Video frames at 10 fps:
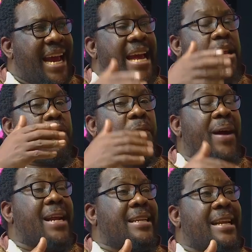and you
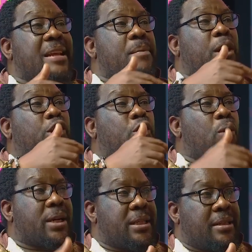find that the
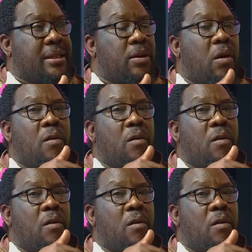majority